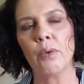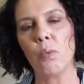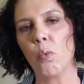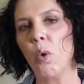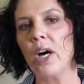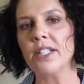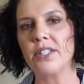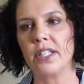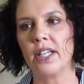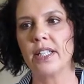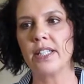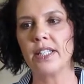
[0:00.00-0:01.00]

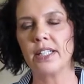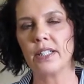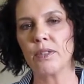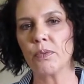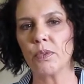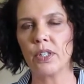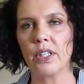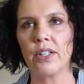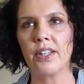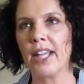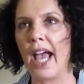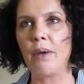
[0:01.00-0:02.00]
wasn't
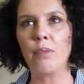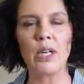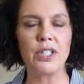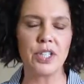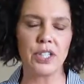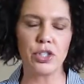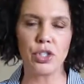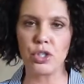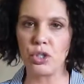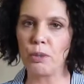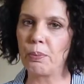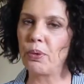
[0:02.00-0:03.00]

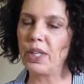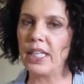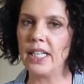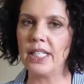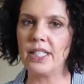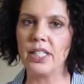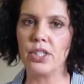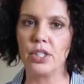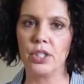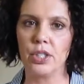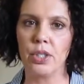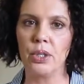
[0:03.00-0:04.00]
super easy to
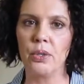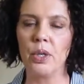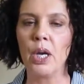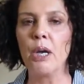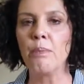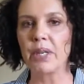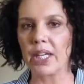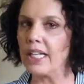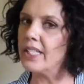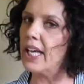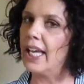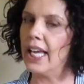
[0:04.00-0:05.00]
do
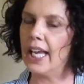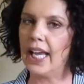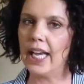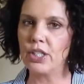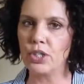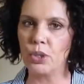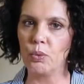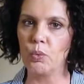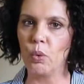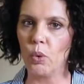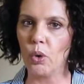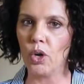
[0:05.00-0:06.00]
because I had to
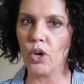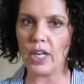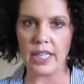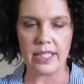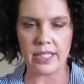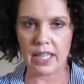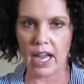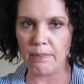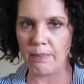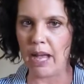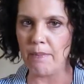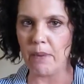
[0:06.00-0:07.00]
war
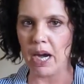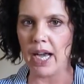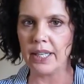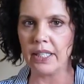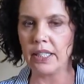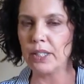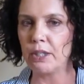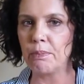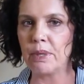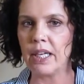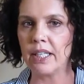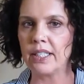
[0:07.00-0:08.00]
inside my mind a little
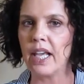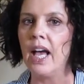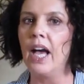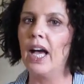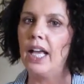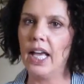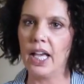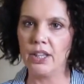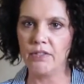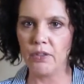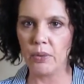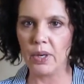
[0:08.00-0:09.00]
bit. I had
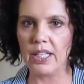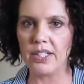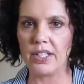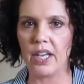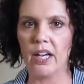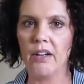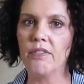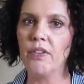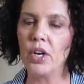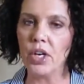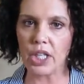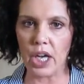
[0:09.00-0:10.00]
the voice of
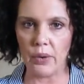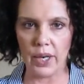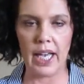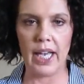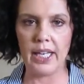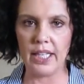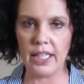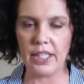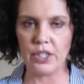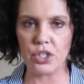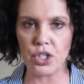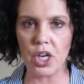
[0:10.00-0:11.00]
go ahead and
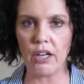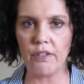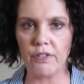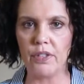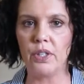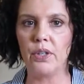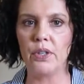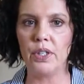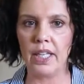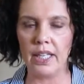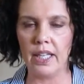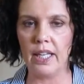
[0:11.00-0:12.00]
eat the junk food
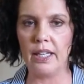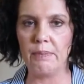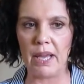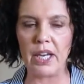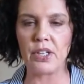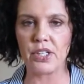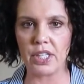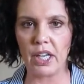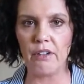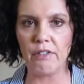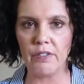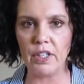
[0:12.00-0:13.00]
and make
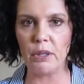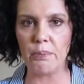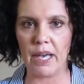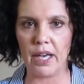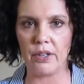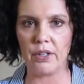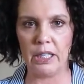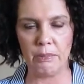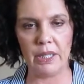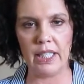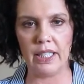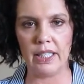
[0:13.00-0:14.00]
yourself feel better
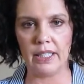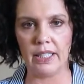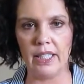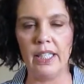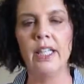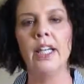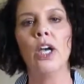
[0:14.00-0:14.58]
immediately,